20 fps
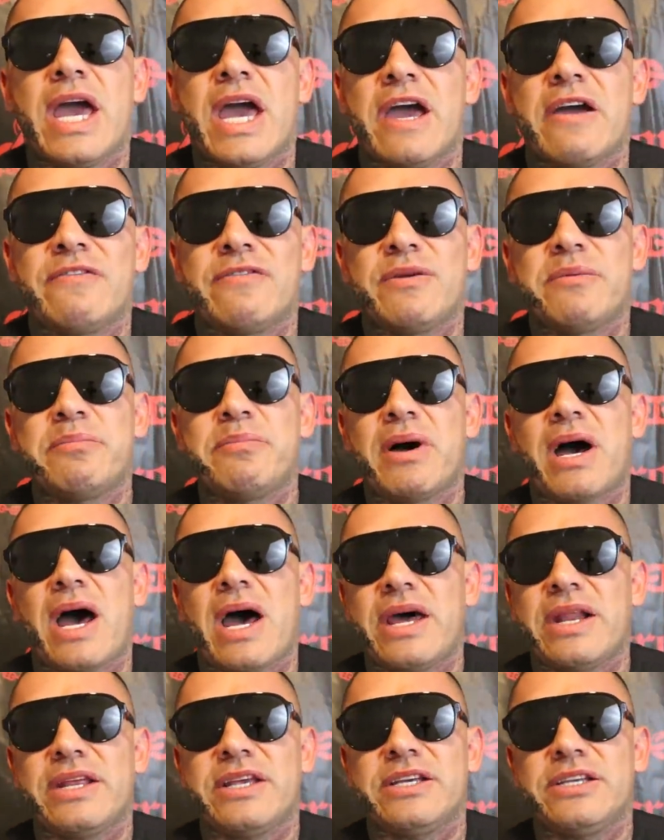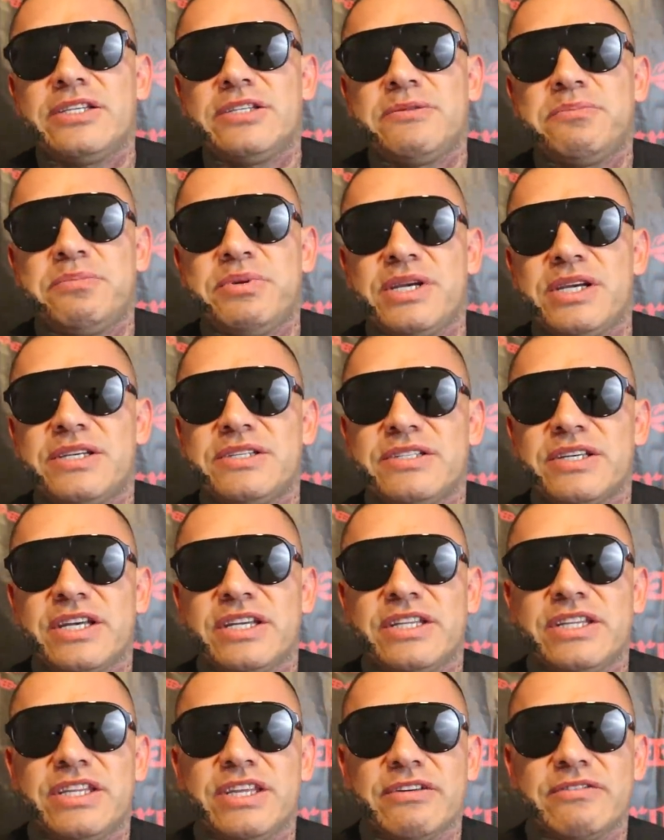Everybody speaks a
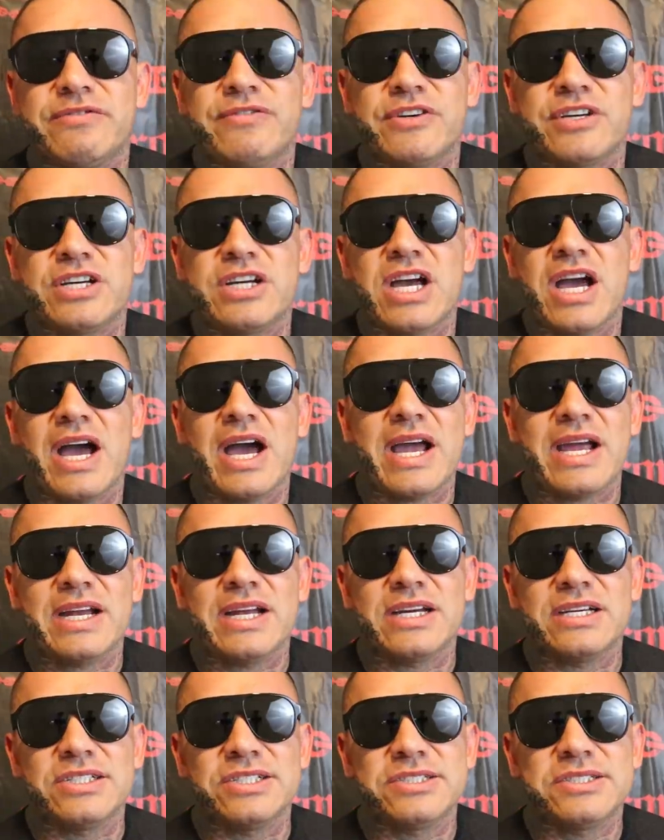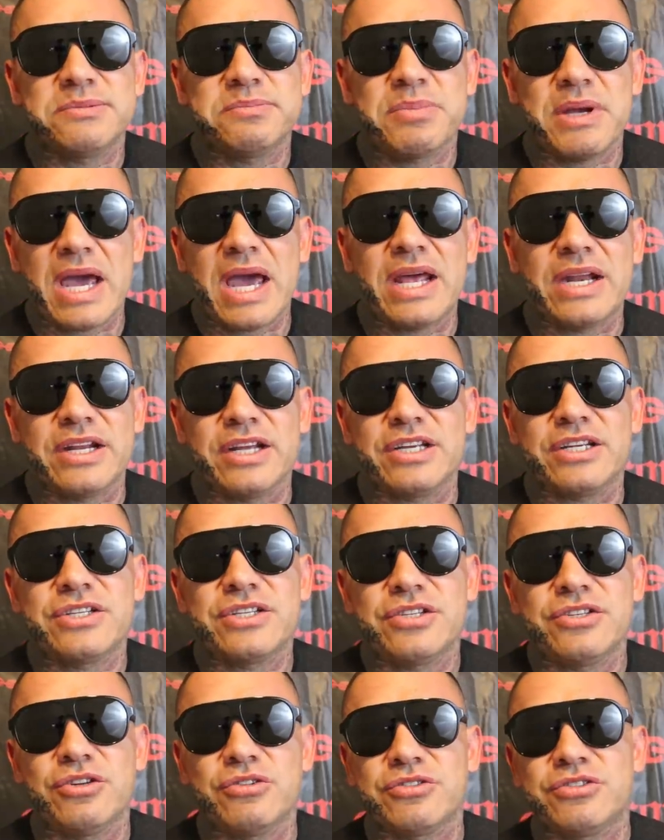different kind of
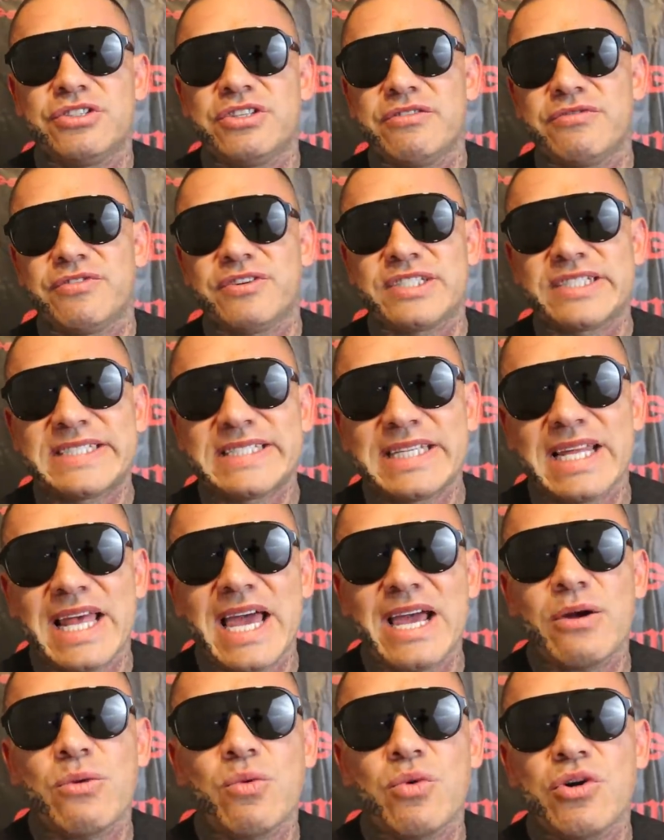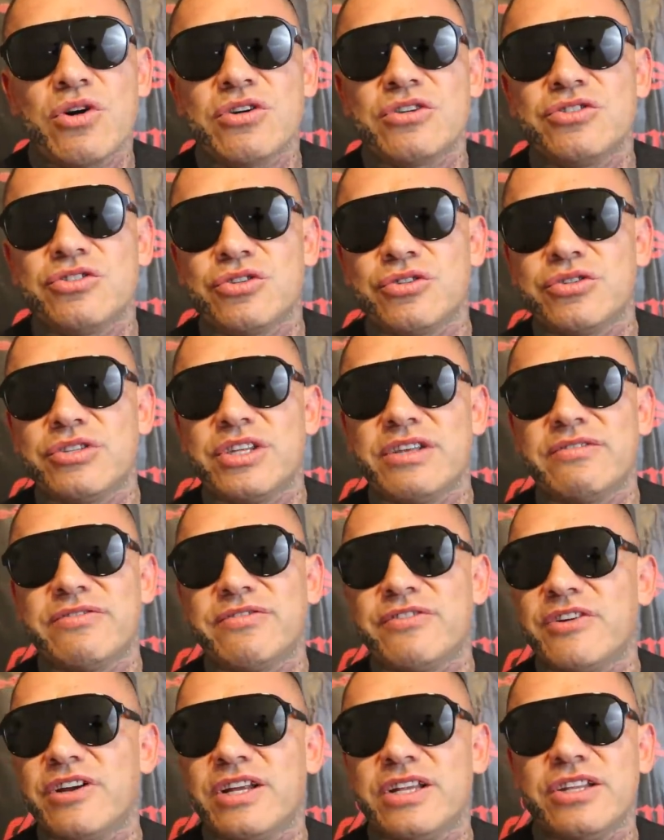Spanish. There's different slang words, there's
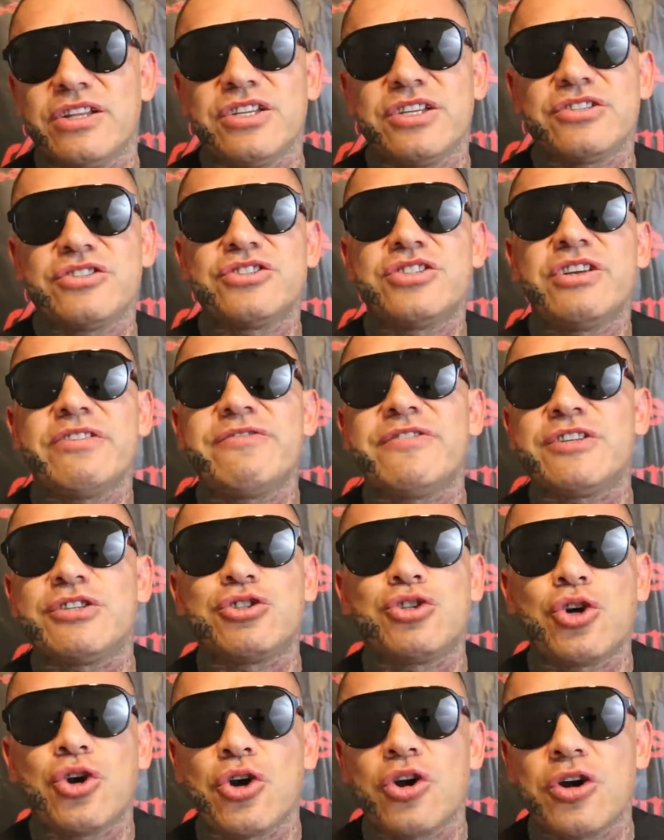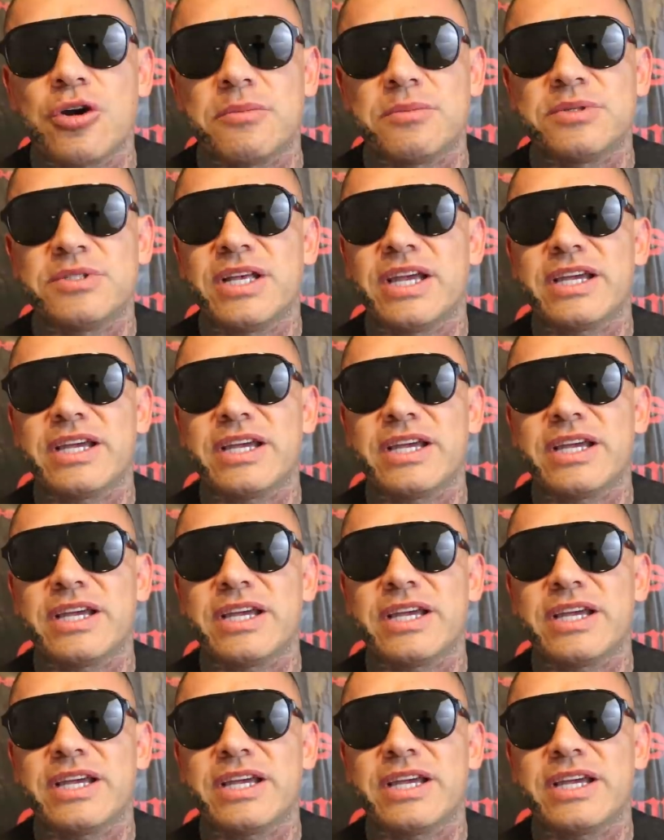different, just different terms.